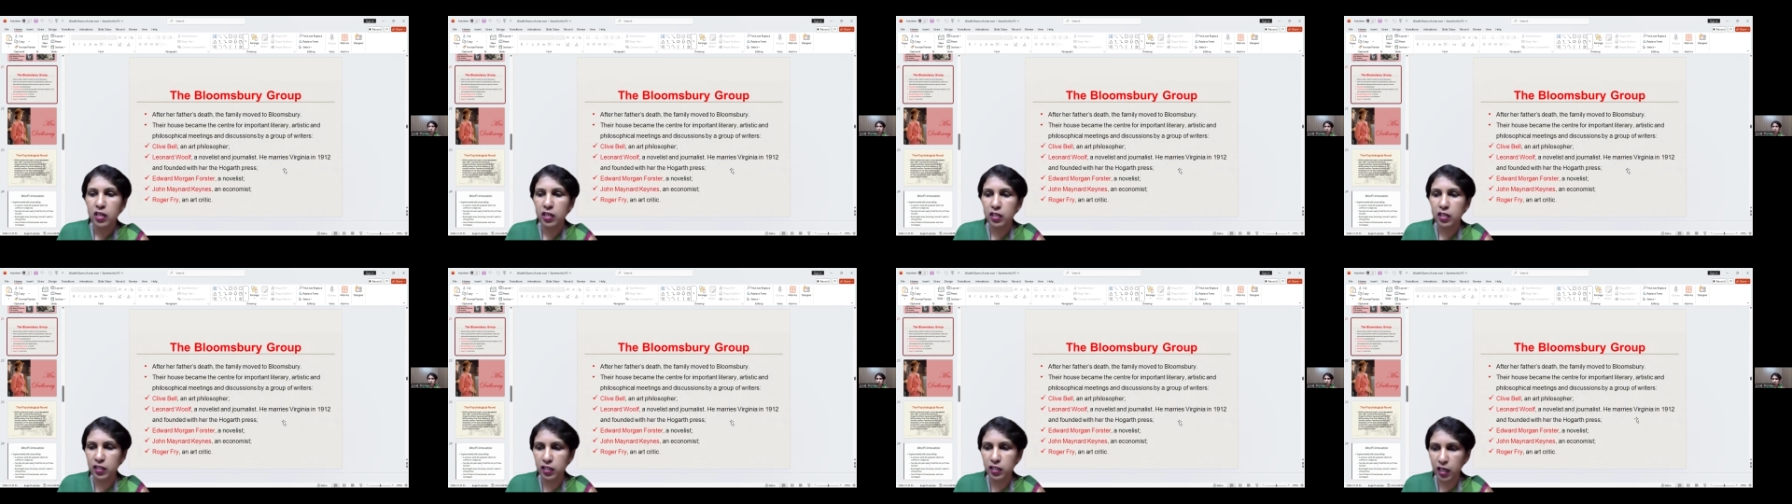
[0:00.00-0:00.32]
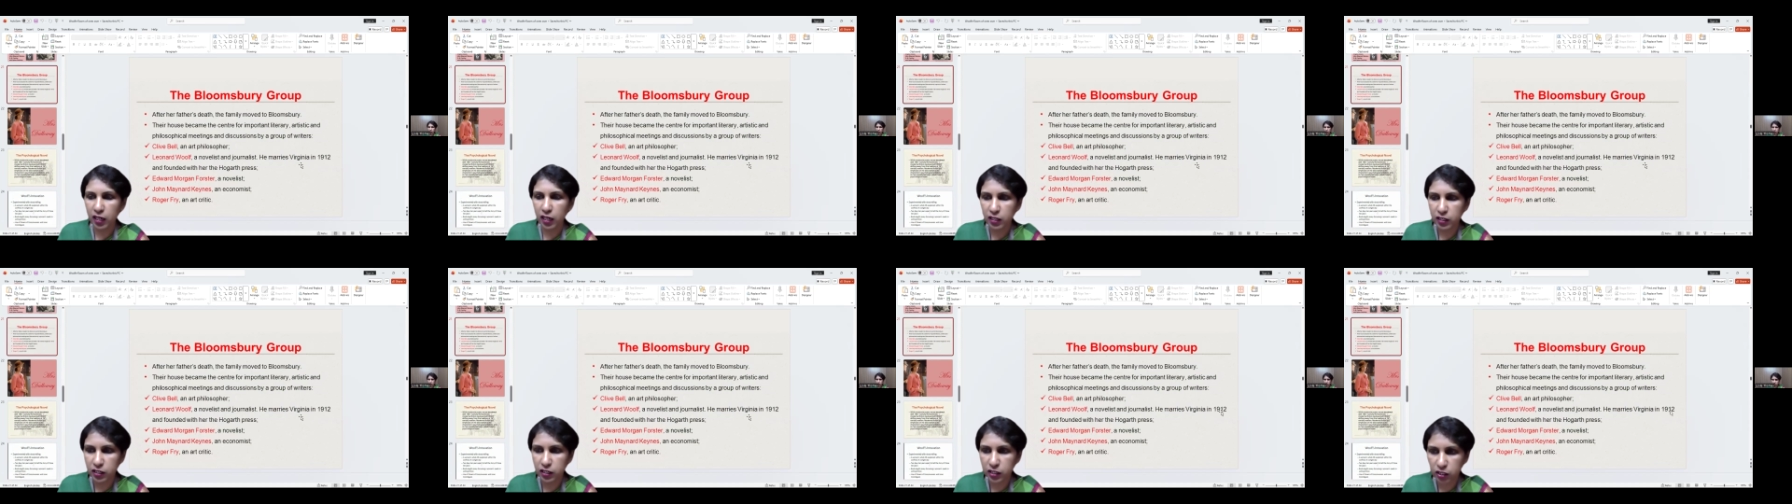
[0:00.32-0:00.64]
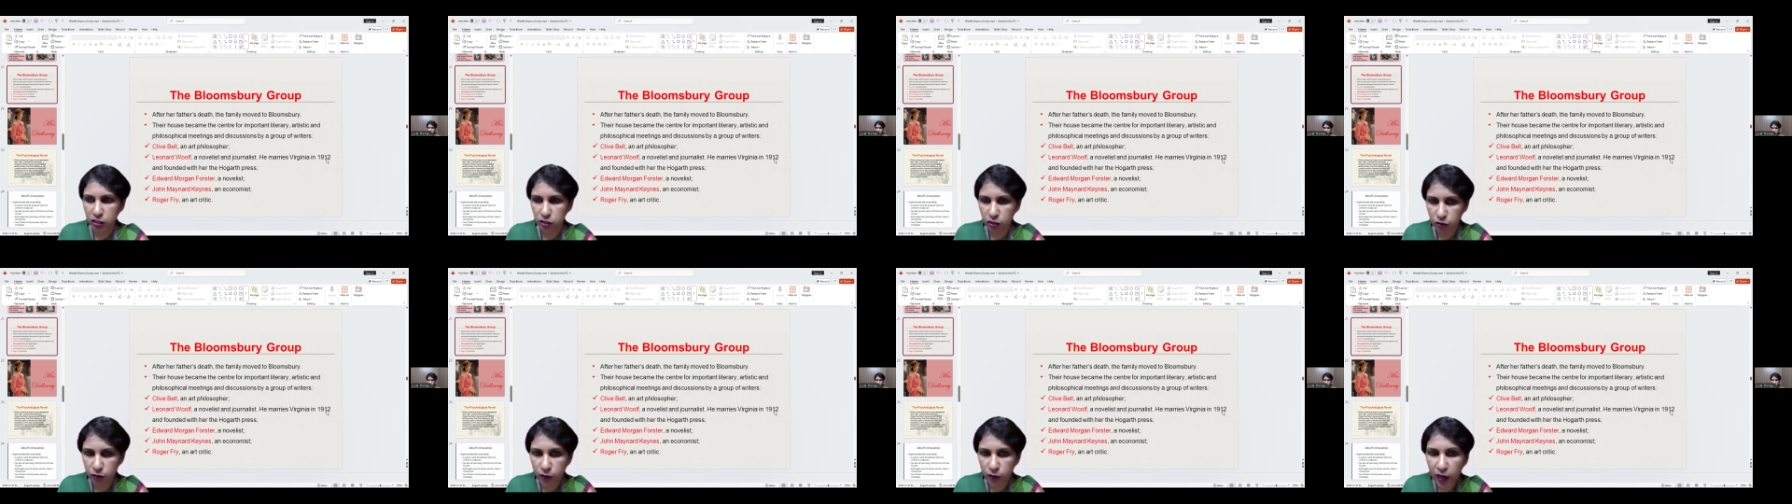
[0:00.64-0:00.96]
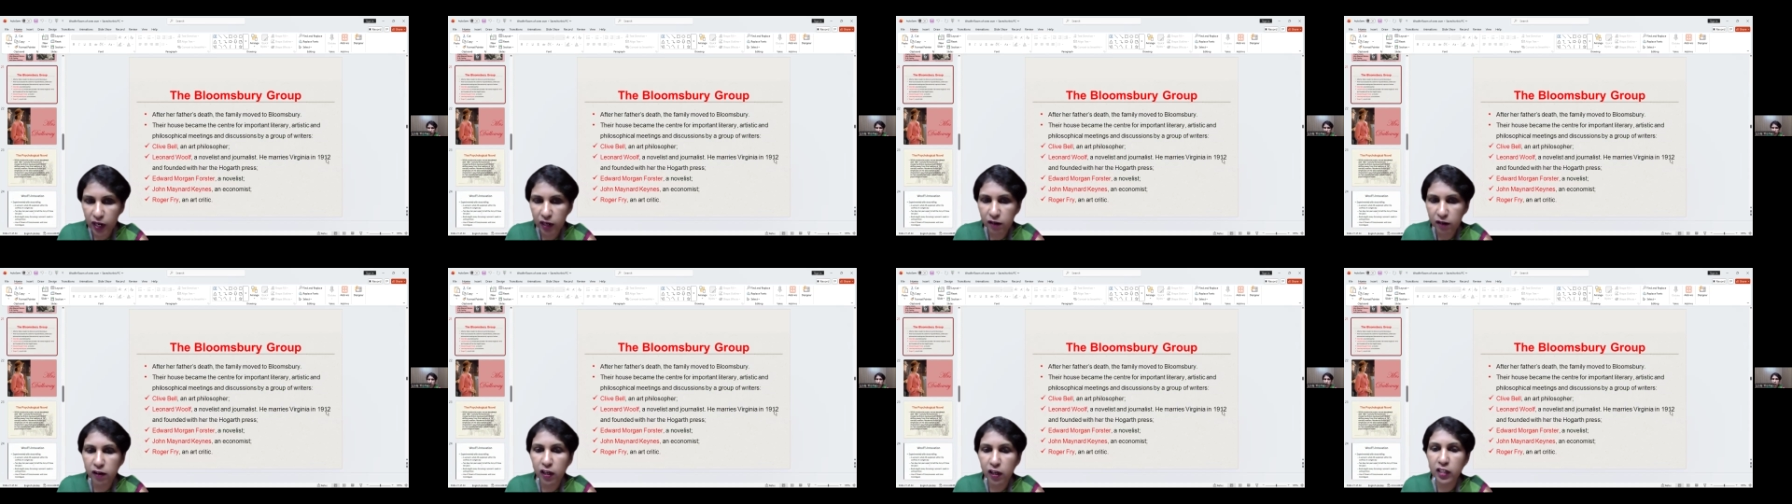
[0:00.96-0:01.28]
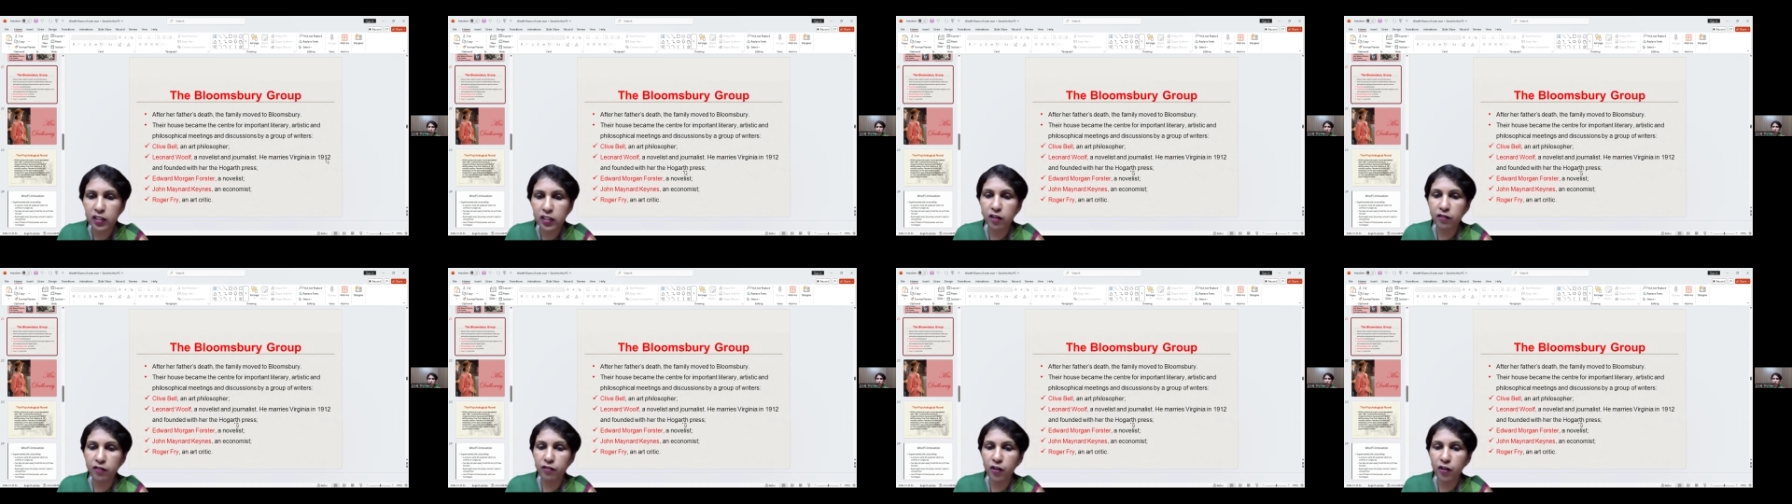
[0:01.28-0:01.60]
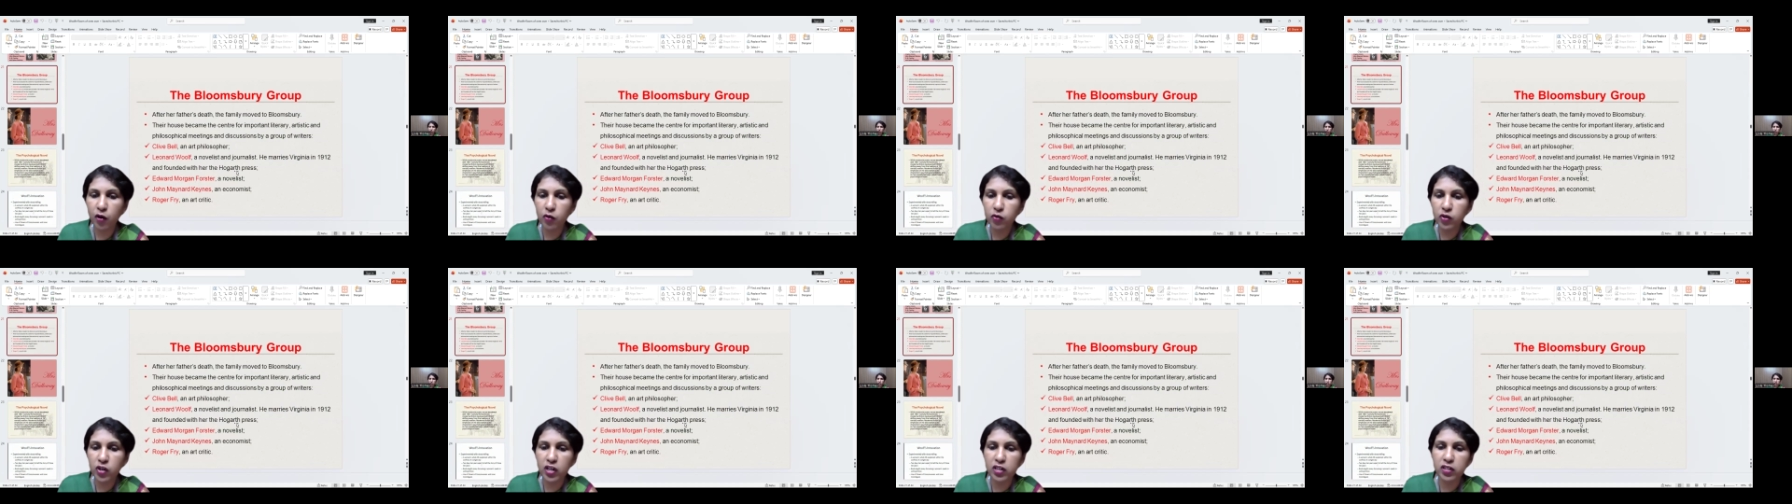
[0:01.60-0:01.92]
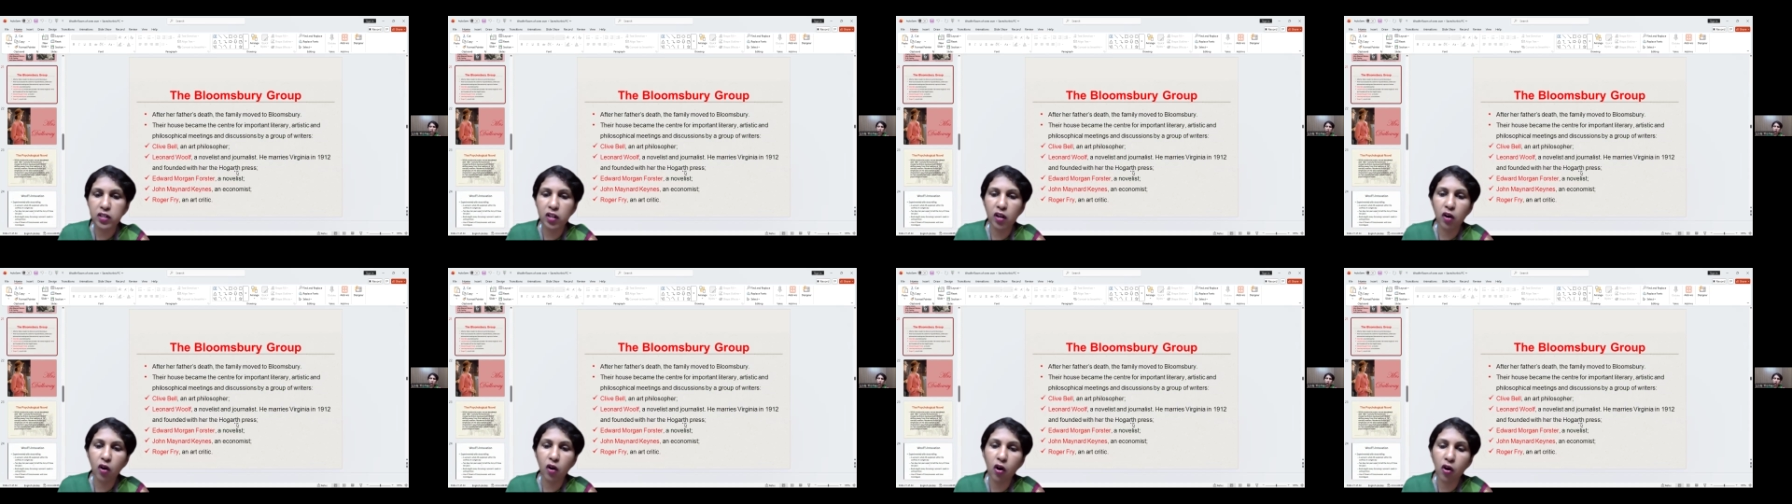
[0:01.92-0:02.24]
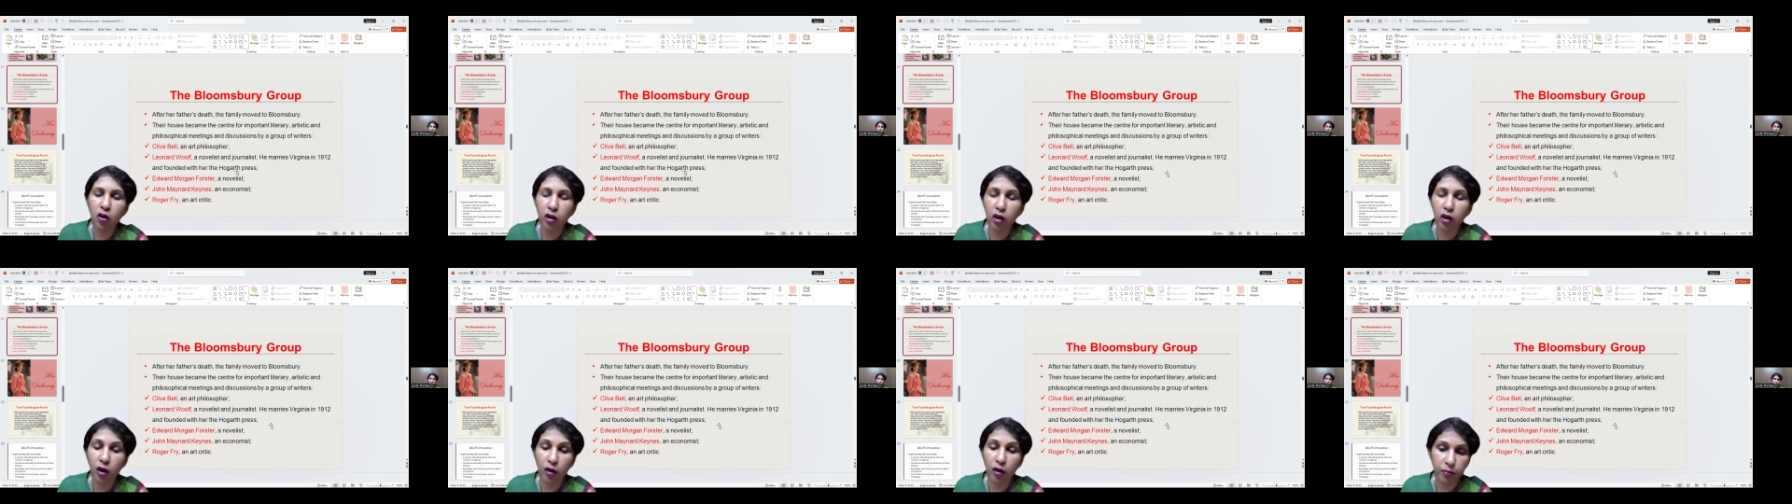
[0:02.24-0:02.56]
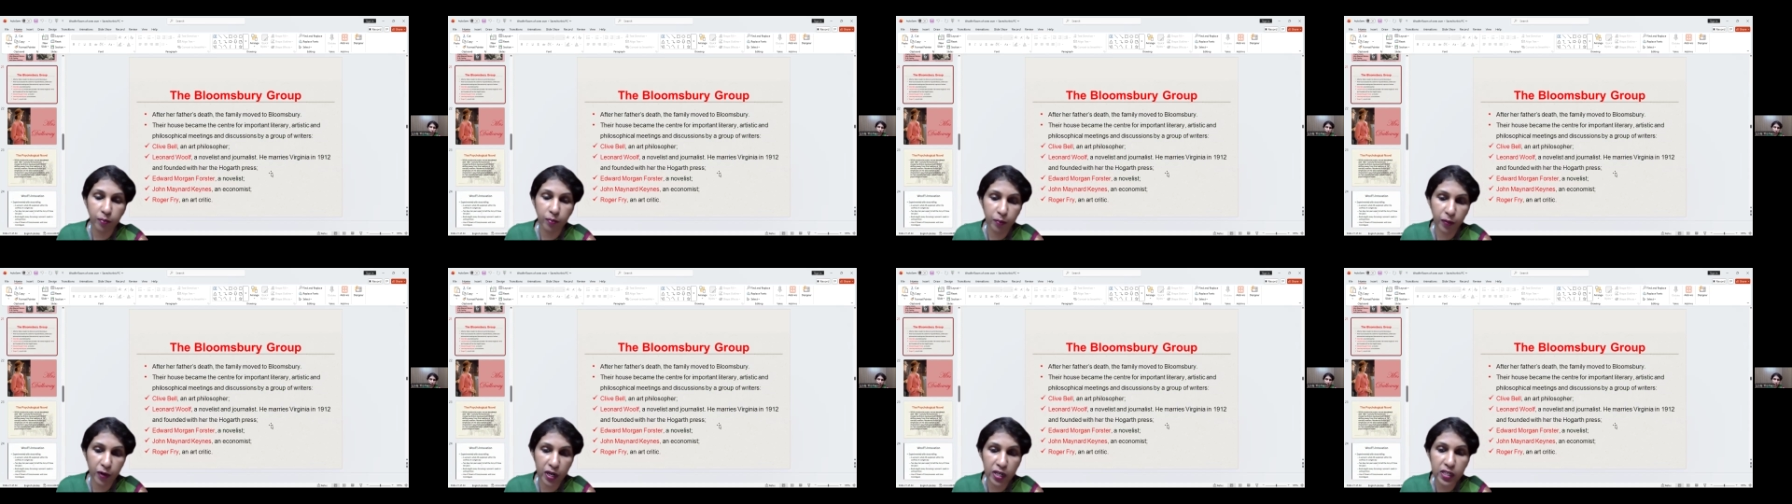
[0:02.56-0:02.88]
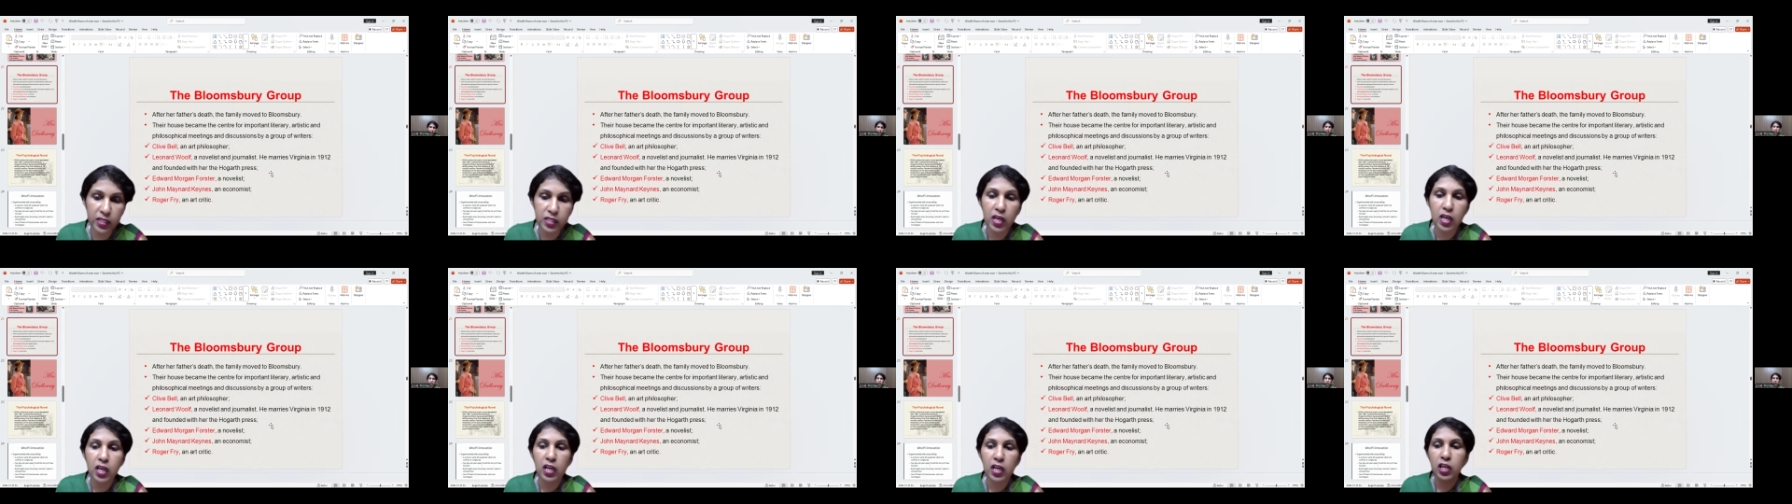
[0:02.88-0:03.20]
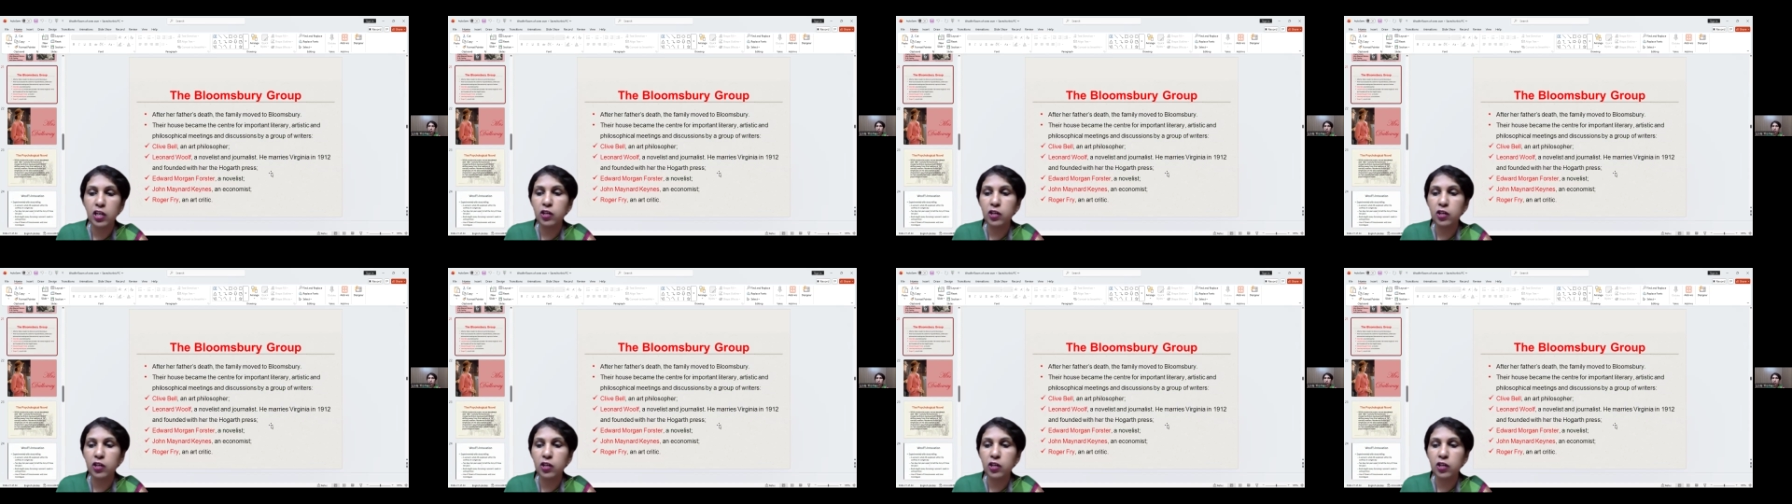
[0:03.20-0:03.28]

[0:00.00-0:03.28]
in 1912, and they founded the Hogarth Press,